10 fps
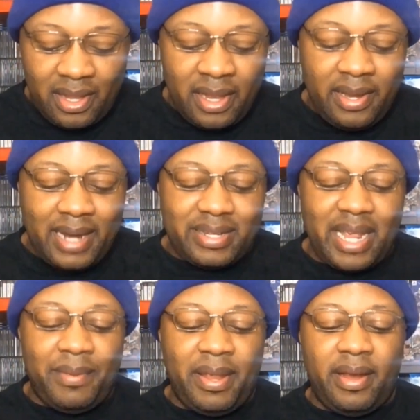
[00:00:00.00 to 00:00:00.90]
The next
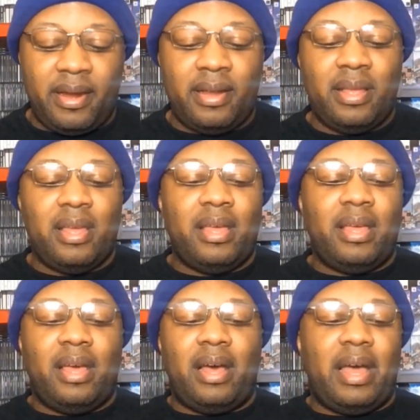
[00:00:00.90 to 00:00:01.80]
game here
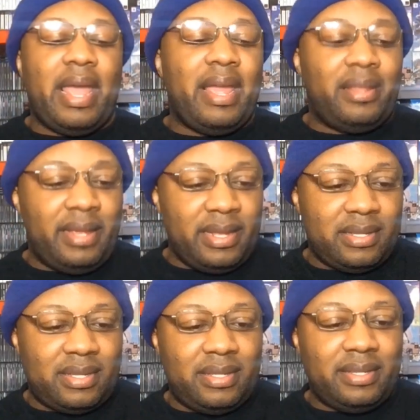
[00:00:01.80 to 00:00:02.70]
uh,
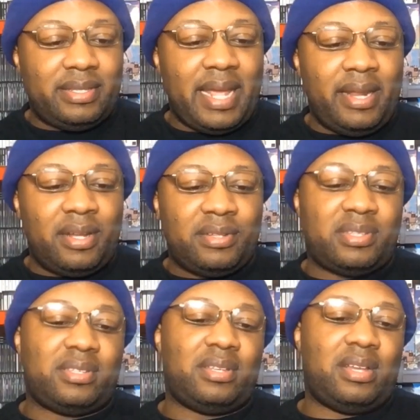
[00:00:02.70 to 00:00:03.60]
aliens
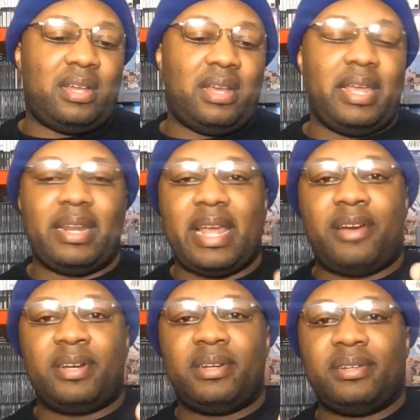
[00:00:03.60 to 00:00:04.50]
Thanos uh,
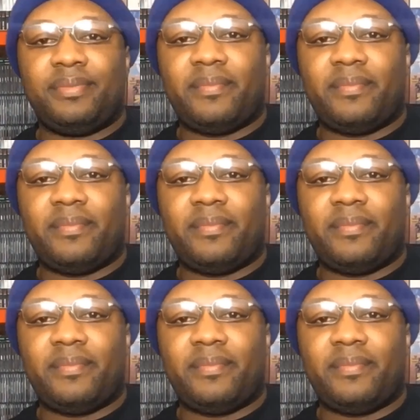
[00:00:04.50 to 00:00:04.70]
encounter.